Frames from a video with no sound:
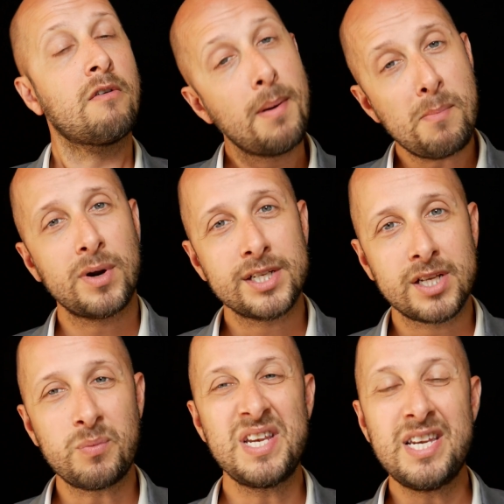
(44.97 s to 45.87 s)
Remember when I
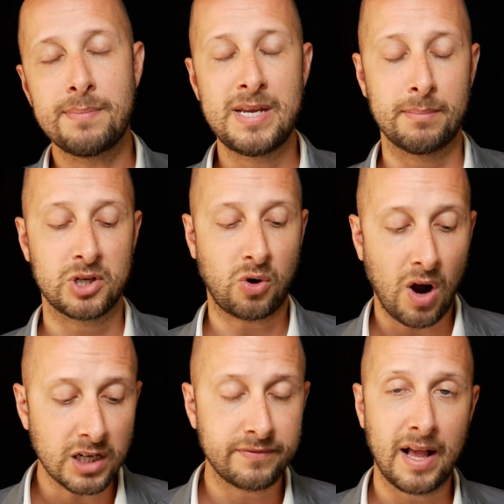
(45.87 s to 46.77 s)
said we need to be able to
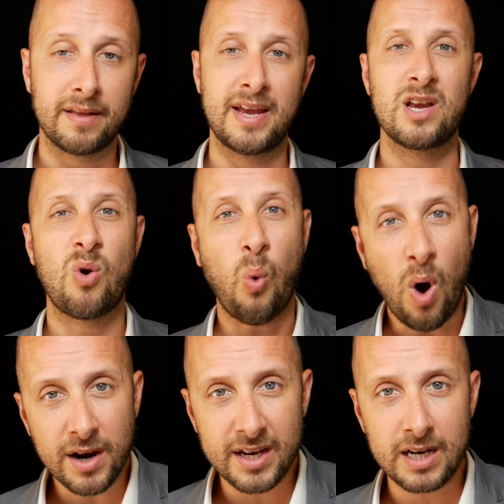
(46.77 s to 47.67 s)
cross-validate
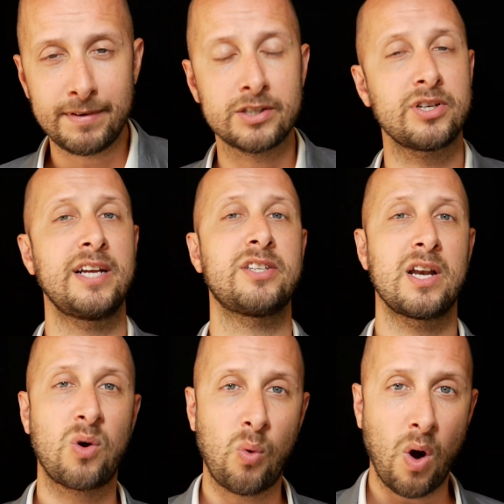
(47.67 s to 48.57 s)
quantitative insights
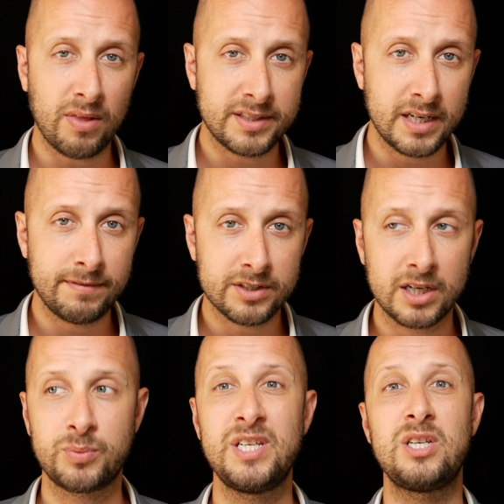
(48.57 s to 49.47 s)
and qualitative
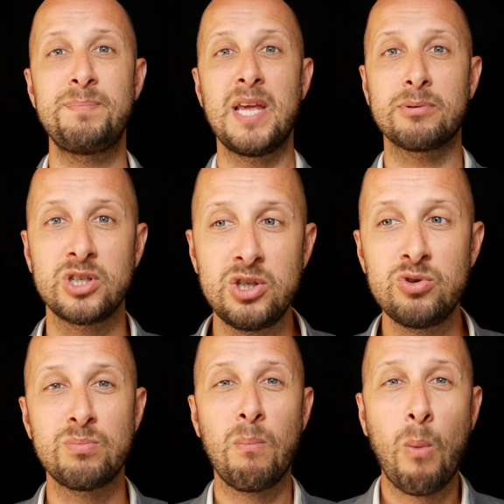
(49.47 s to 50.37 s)
insights? We need to be able to
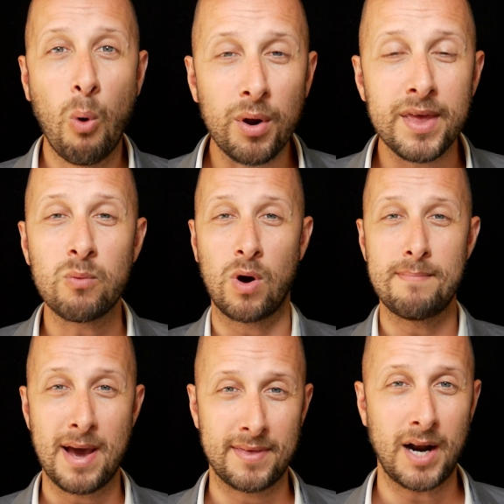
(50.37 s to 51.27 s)
use more than
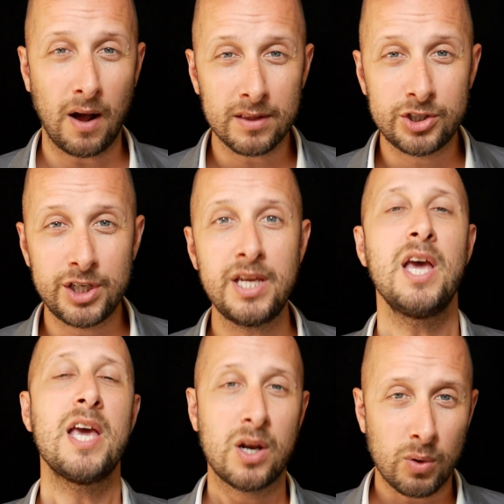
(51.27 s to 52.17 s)
one methodology
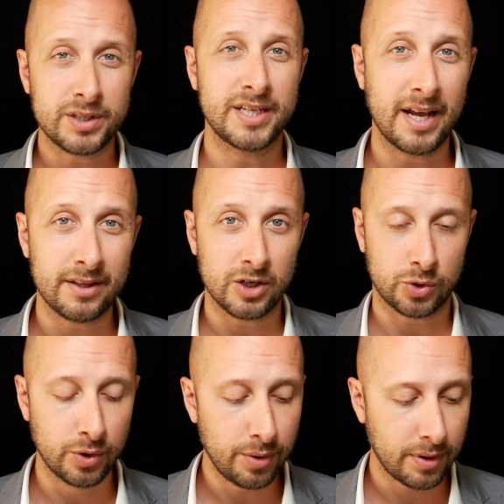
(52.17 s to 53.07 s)
in order to get at the
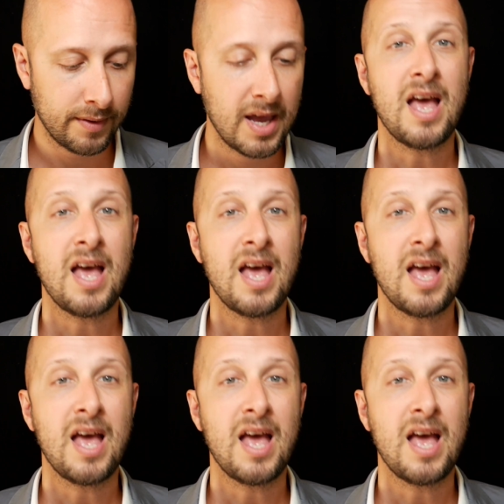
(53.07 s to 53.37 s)
truth.